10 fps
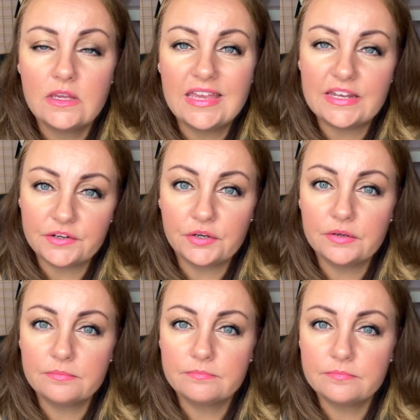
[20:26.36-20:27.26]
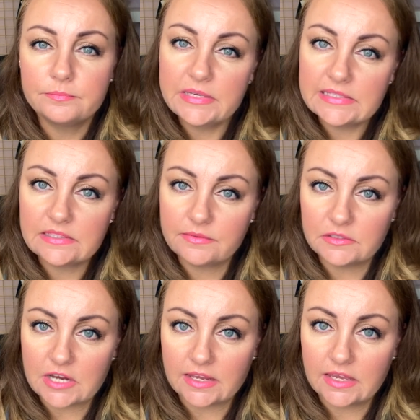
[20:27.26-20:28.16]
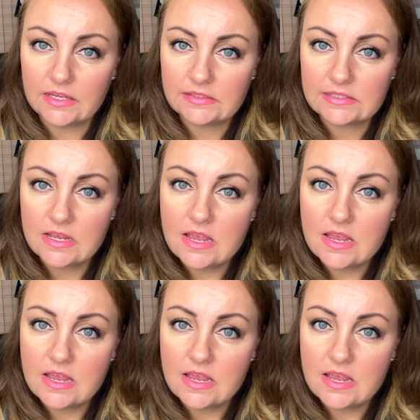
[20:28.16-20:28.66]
inner piece of the jacket